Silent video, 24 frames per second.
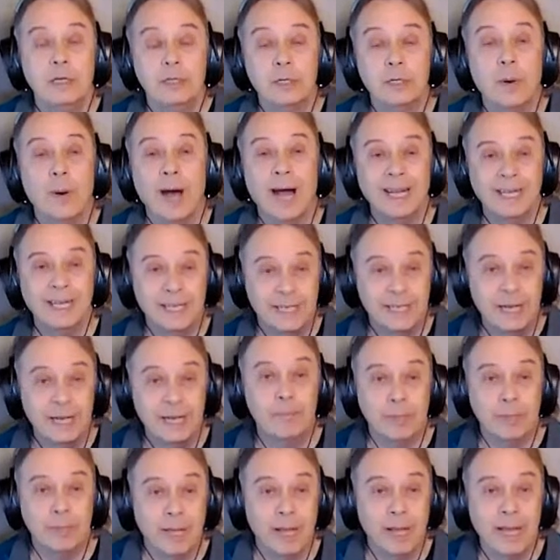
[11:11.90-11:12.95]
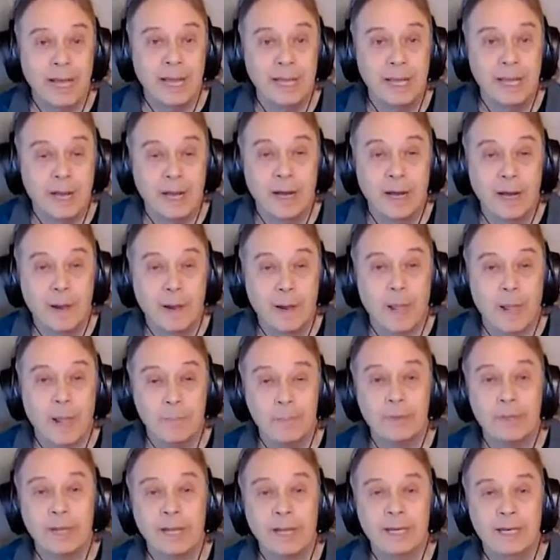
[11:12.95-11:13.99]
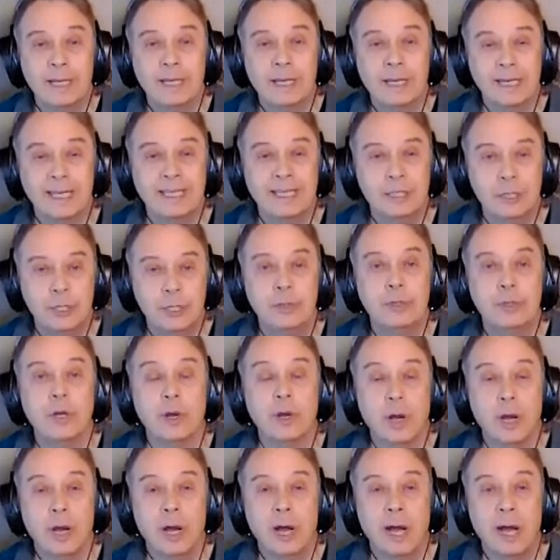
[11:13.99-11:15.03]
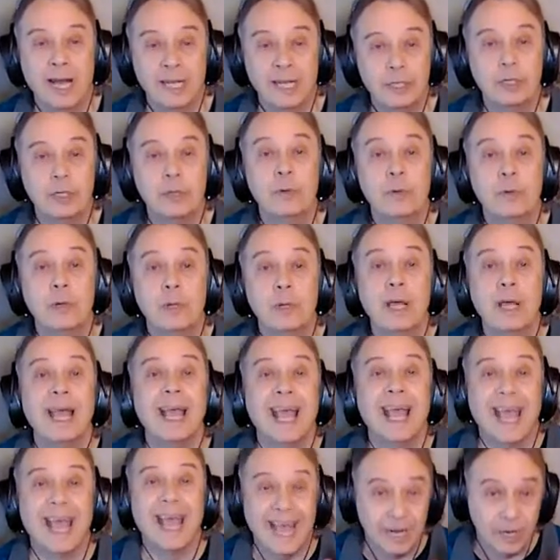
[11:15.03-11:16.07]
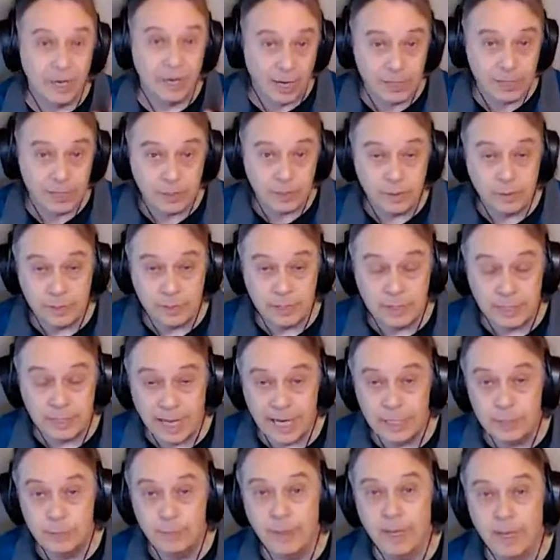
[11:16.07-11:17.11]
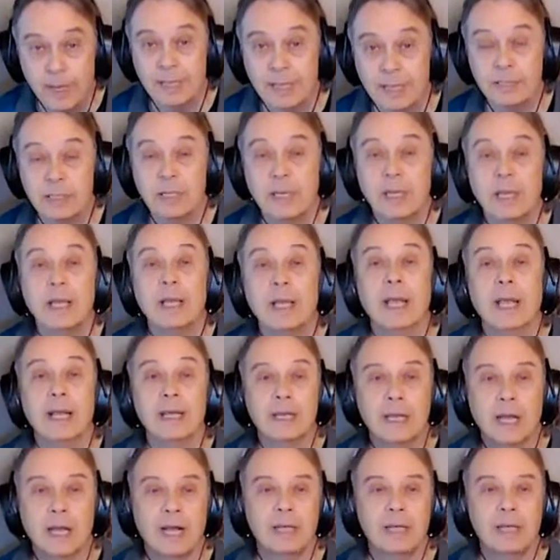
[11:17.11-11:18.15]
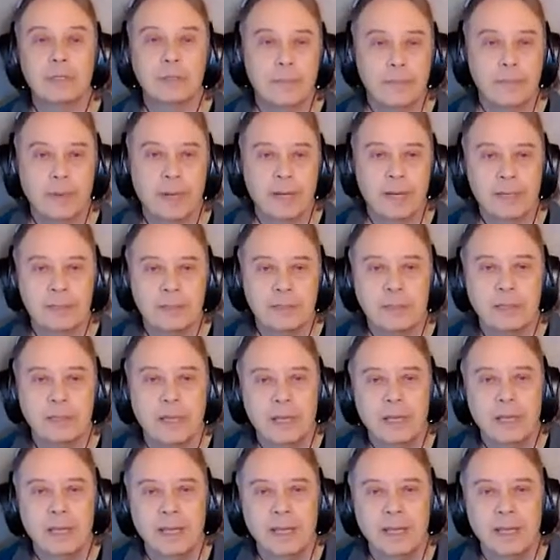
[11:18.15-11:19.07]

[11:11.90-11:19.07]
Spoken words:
So I did play, I played in junior high school and high school stage bands and concert bands.